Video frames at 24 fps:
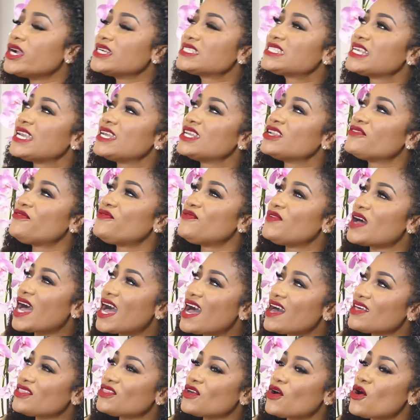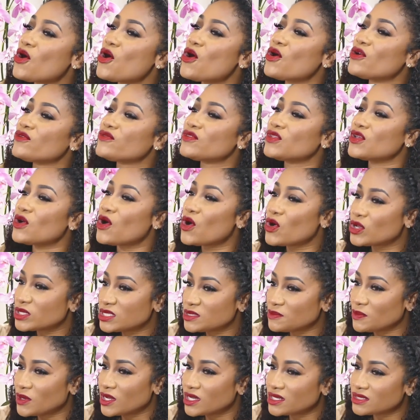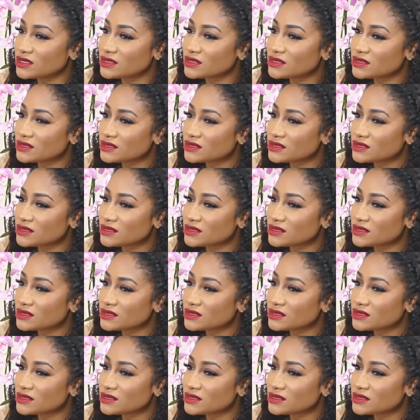saying the father of the husband.